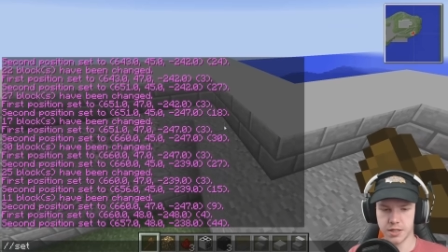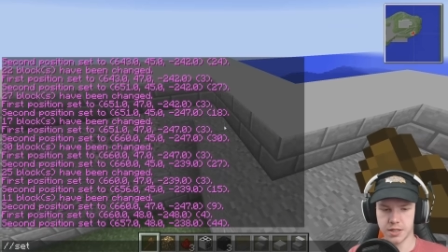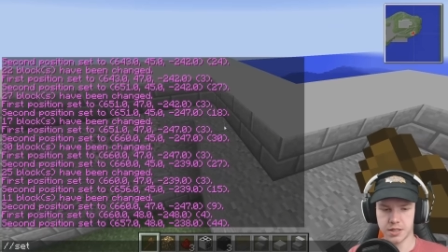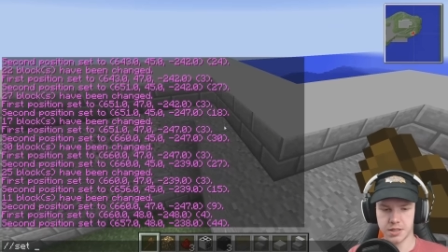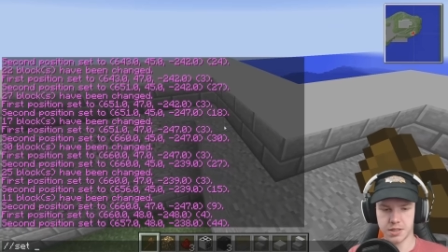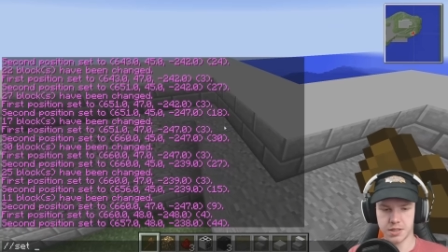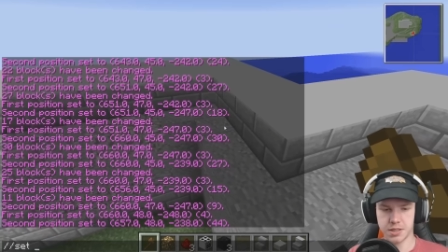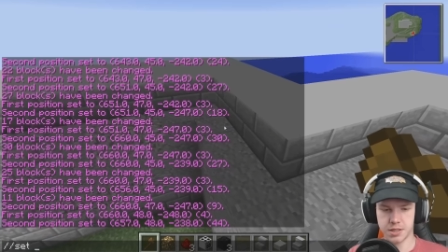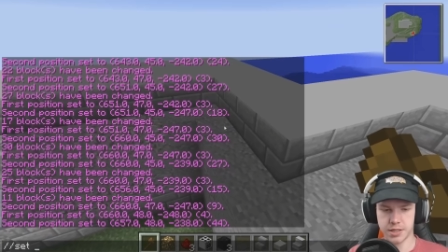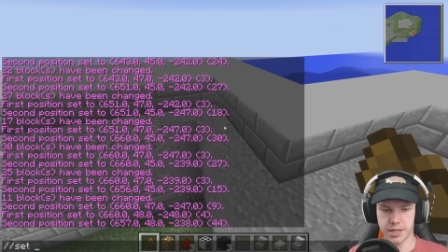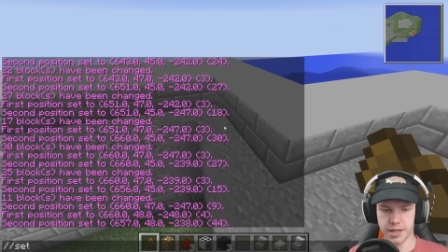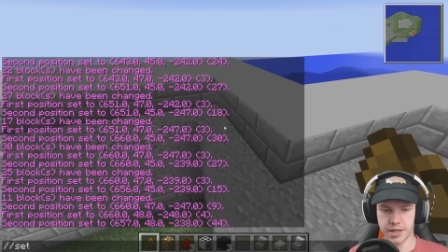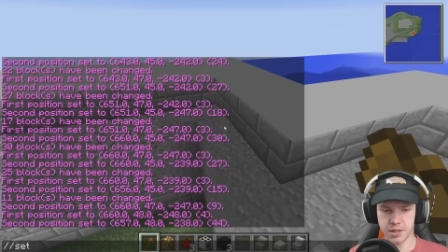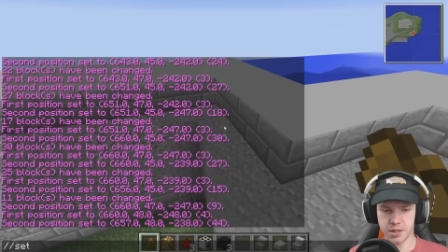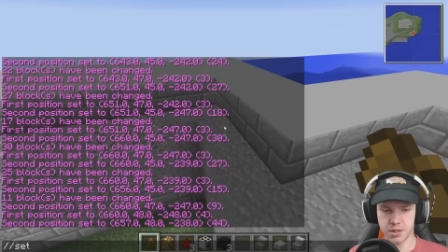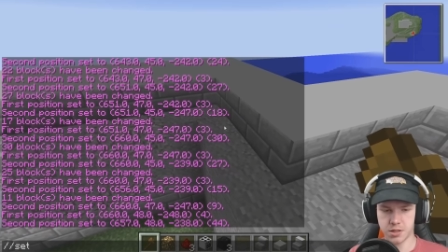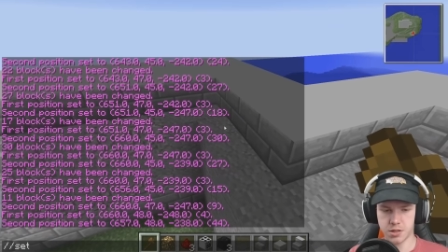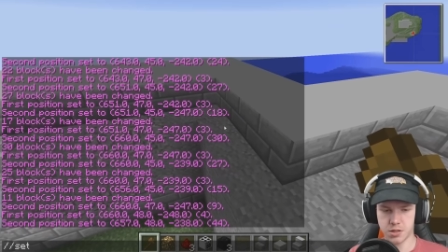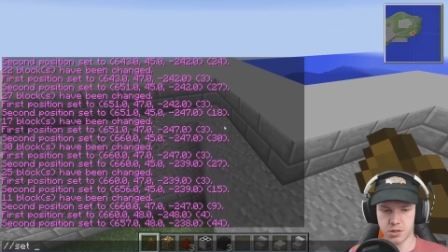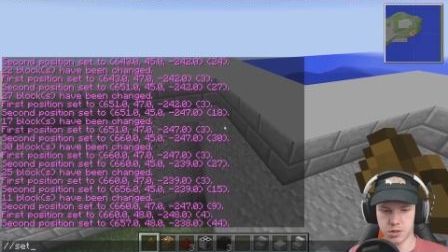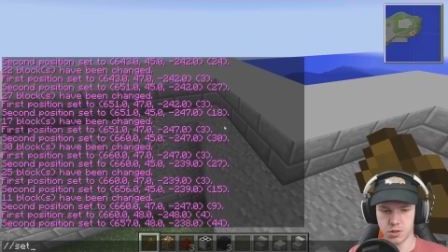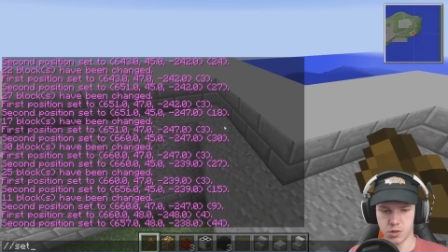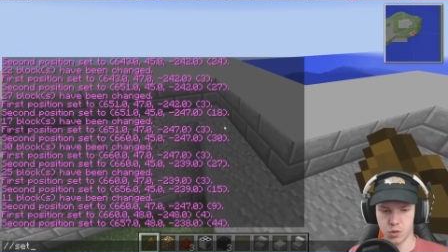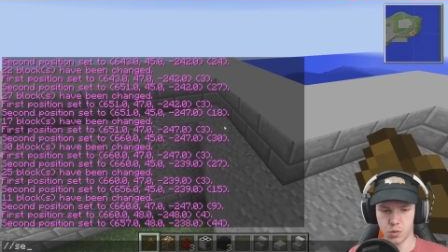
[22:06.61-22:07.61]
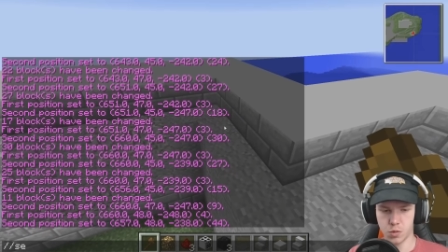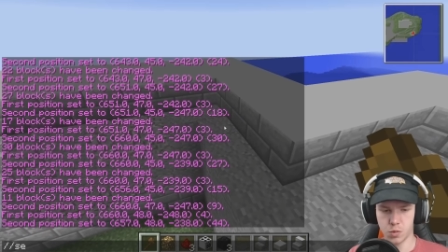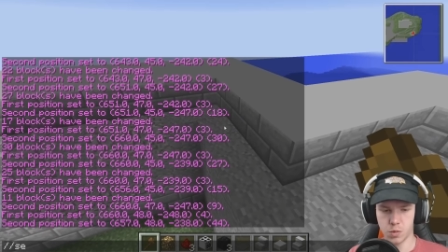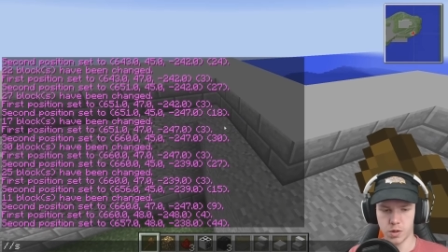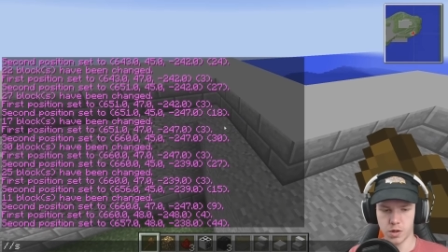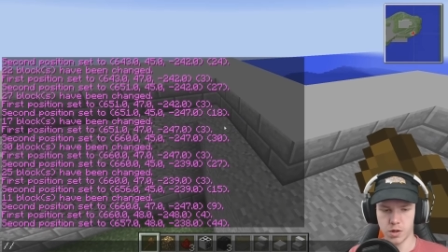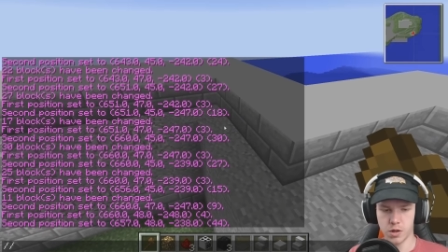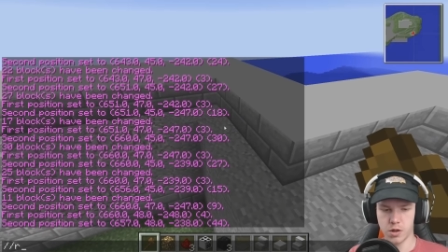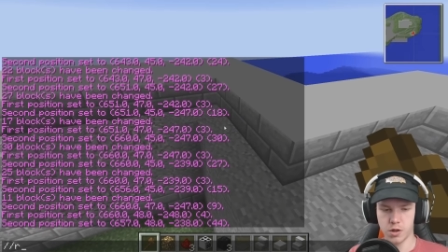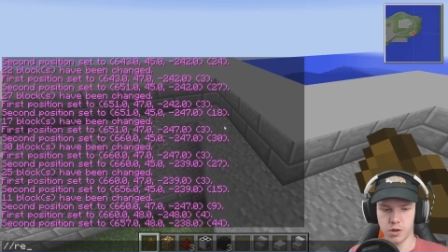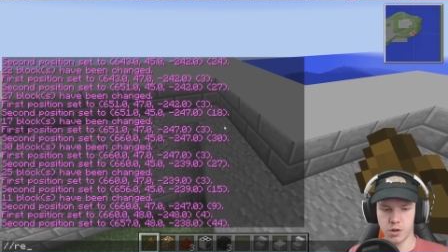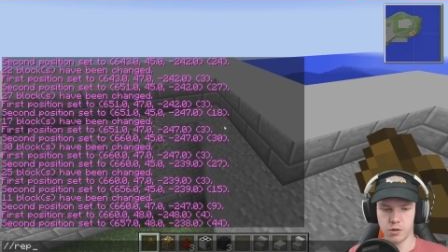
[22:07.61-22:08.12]
Set or
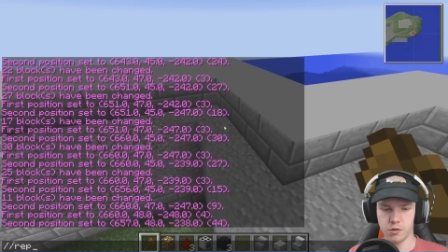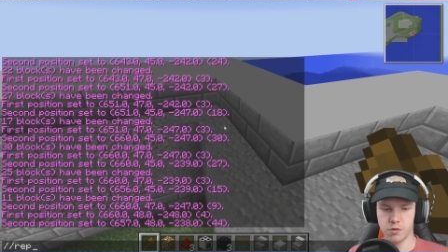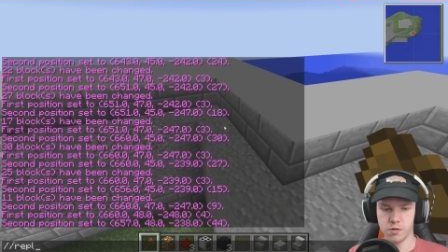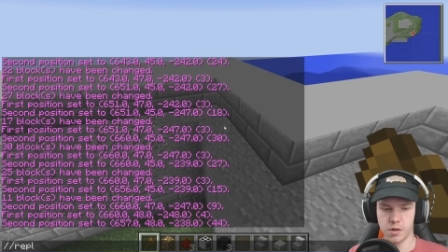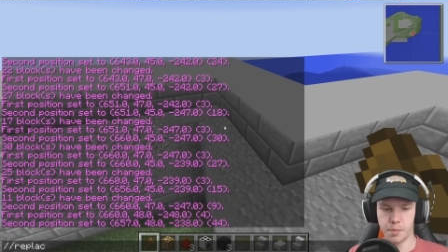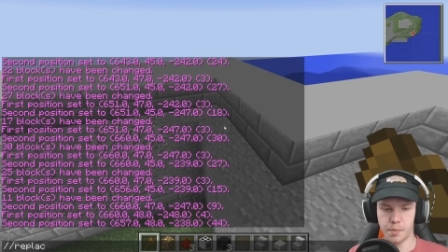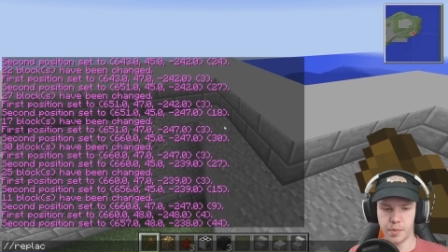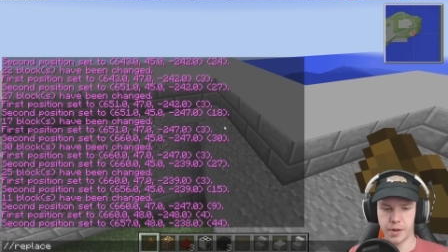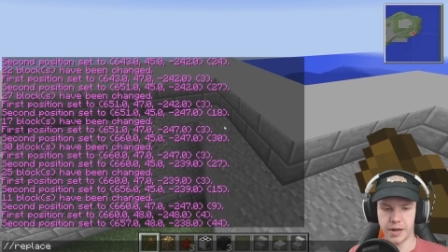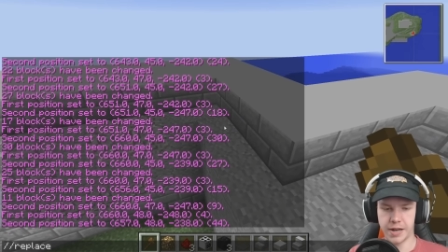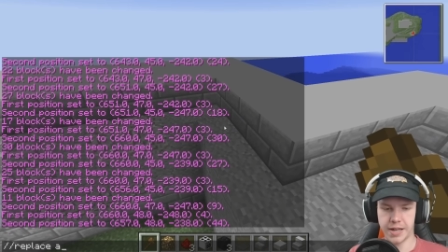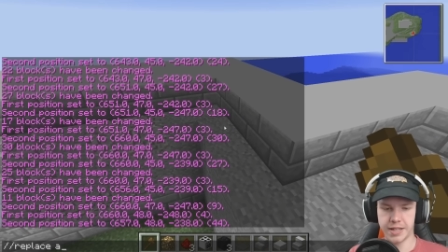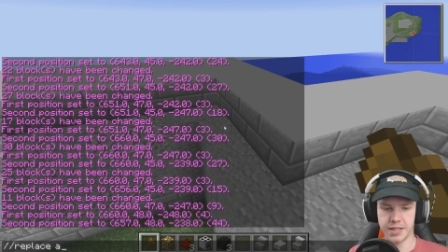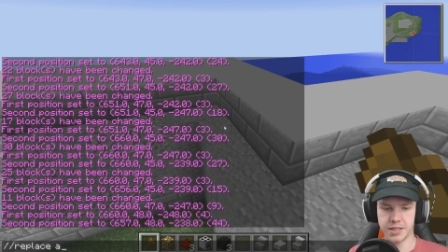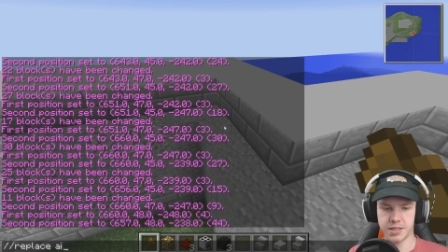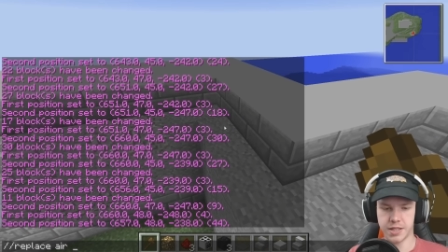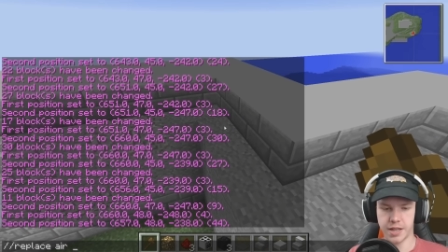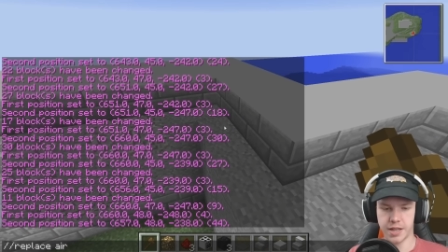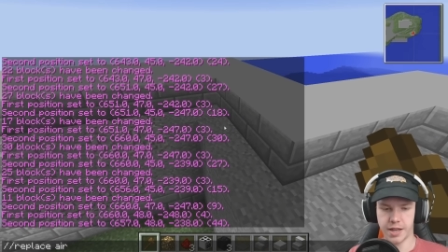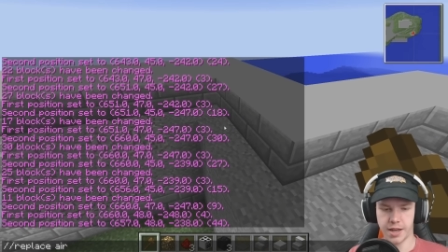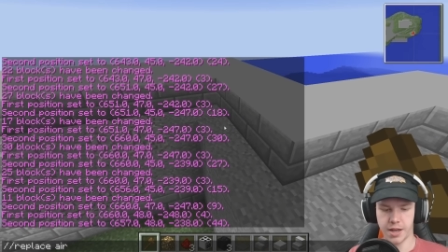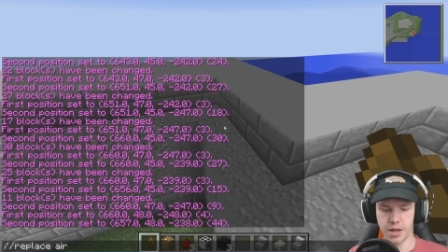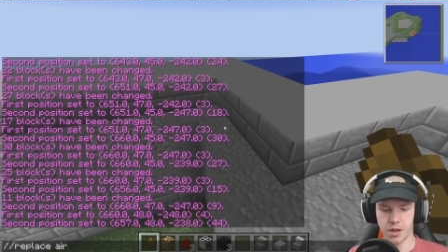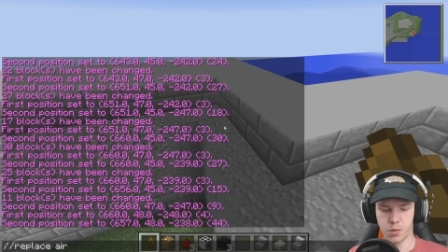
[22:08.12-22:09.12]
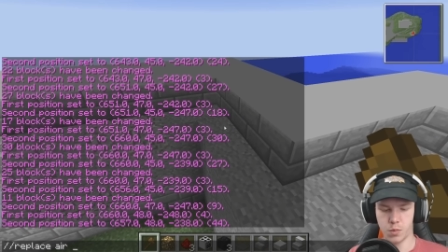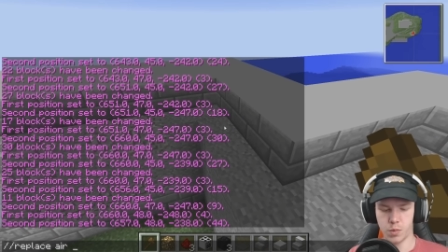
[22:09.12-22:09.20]
replace uh,